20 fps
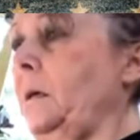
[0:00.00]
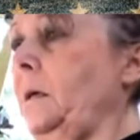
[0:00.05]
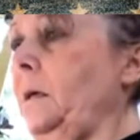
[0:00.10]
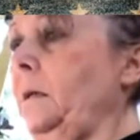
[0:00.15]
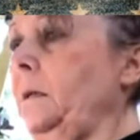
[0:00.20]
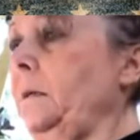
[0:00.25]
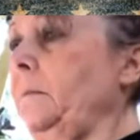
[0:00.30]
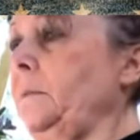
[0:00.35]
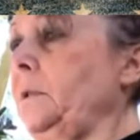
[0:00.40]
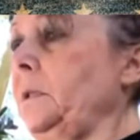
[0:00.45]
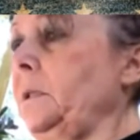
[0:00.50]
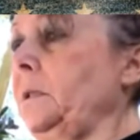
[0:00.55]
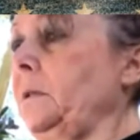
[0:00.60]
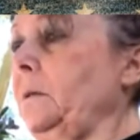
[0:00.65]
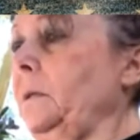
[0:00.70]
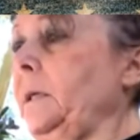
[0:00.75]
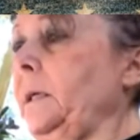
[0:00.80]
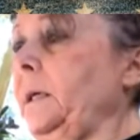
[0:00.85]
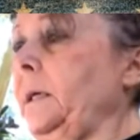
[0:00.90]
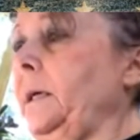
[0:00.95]
I'm just
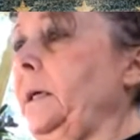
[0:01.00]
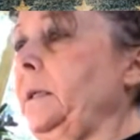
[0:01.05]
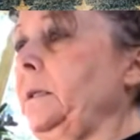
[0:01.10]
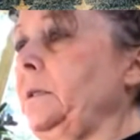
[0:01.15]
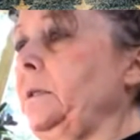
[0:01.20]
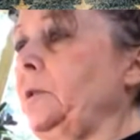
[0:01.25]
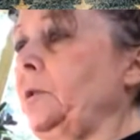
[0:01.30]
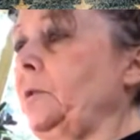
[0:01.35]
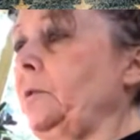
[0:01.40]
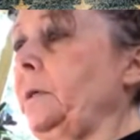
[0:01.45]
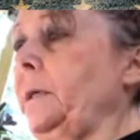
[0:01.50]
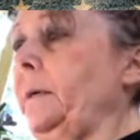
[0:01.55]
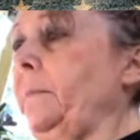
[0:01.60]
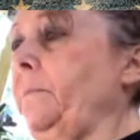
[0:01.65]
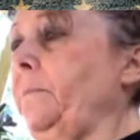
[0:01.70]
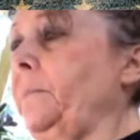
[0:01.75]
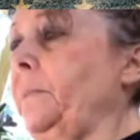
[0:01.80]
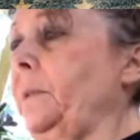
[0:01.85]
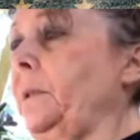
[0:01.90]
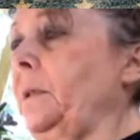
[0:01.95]
going to cut a strip the
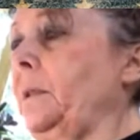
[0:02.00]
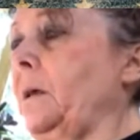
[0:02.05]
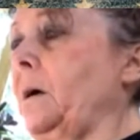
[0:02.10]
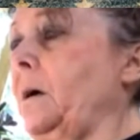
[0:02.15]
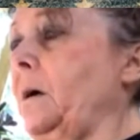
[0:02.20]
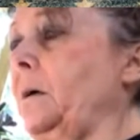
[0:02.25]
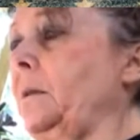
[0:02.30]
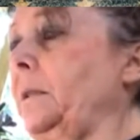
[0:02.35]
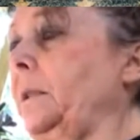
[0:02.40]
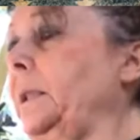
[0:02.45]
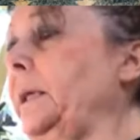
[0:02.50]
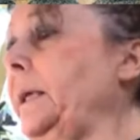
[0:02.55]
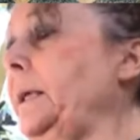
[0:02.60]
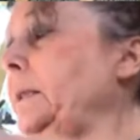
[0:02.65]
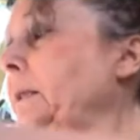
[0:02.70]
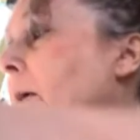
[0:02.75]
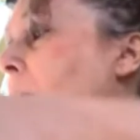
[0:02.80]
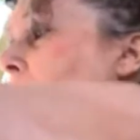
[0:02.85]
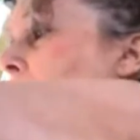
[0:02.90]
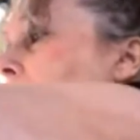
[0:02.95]
long
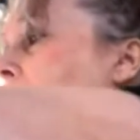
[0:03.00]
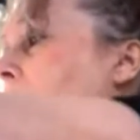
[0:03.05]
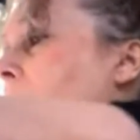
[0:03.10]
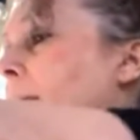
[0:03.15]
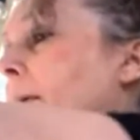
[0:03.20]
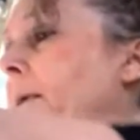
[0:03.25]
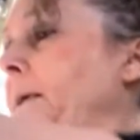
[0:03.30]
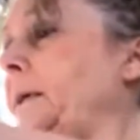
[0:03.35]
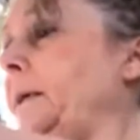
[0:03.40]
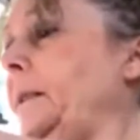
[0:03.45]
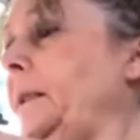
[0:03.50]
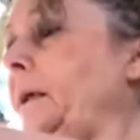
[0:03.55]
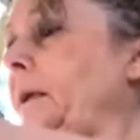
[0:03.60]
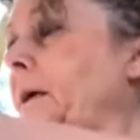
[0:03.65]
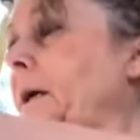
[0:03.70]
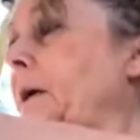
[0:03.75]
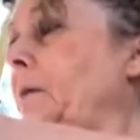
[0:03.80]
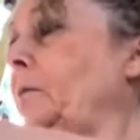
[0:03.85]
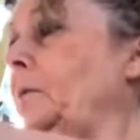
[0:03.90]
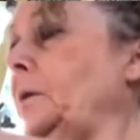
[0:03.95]
length I want it, and then
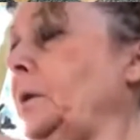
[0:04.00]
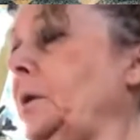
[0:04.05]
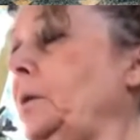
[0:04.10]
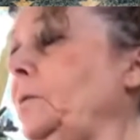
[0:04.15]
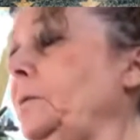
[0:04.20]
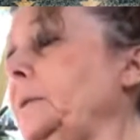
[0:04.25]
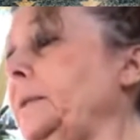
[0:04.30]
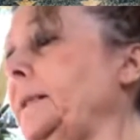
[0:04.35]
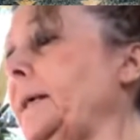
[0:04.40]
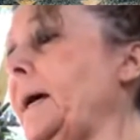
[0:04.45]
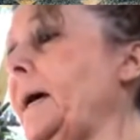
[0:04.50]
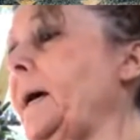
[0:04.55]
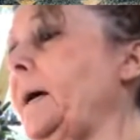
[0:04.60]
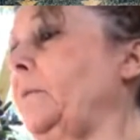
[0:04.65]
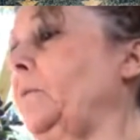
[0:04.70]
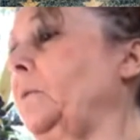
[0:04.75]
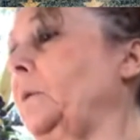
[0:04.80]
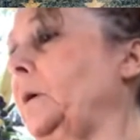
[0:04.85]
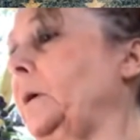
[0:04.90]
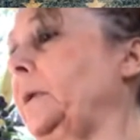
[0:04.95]
I will use that
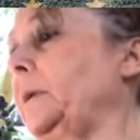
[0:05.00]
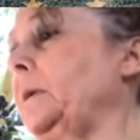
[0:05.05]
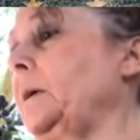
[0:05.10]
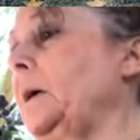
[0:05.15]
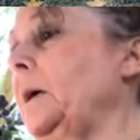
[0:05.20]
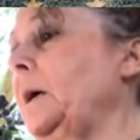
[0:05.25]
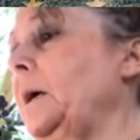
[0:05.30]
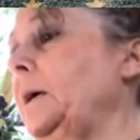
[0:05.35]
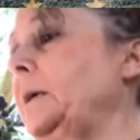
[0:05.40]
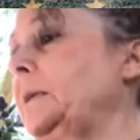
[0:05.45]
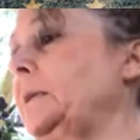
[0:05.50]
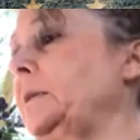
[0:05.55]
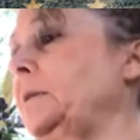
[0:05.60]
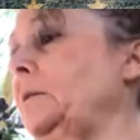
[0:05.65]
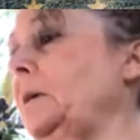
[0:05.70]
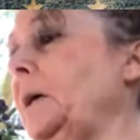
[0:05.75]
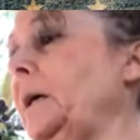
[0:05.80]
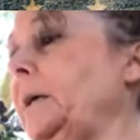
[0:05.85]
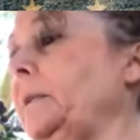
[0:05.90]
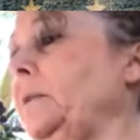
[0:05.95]
one to
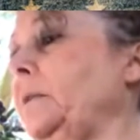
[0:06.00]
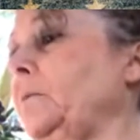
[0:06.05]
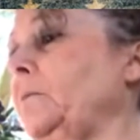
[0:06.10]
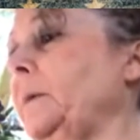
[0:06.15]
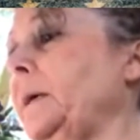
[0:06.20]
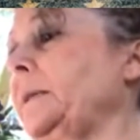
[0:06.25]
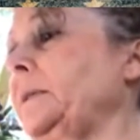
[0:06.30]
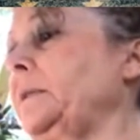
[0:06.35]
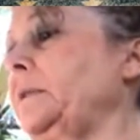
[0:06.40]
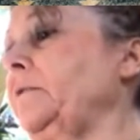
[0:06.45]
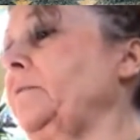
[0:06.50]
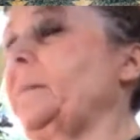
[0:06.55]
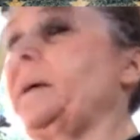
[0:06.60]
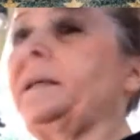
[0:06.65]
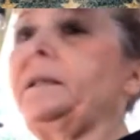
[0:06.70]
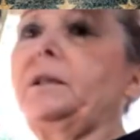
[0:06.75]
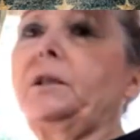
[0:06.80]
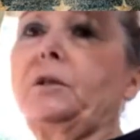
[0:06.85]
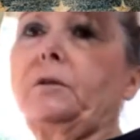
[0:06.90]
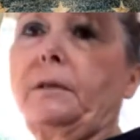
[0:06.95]
cut the rest of
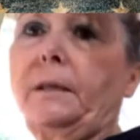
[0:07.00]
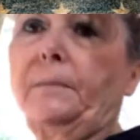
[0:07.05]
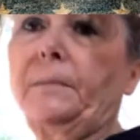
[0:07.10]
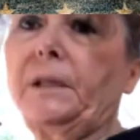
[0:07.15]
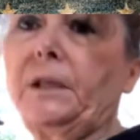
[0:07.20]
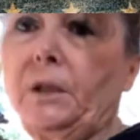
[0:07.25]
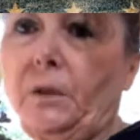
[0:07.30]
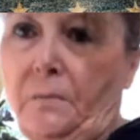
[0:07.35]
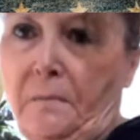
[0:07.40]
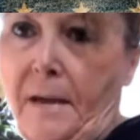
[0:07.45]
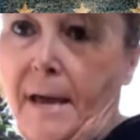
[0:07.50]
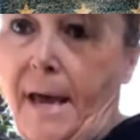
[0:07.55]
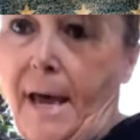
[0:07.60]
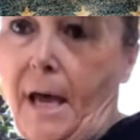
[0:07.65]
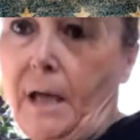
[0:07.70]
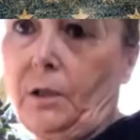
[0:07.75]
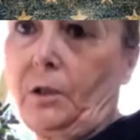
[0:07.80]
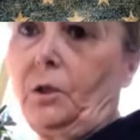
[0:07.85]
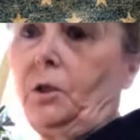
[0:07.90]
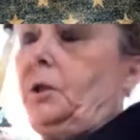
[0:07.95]
my strips to
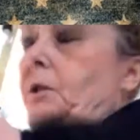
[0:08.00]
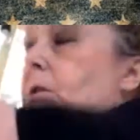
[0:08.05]
match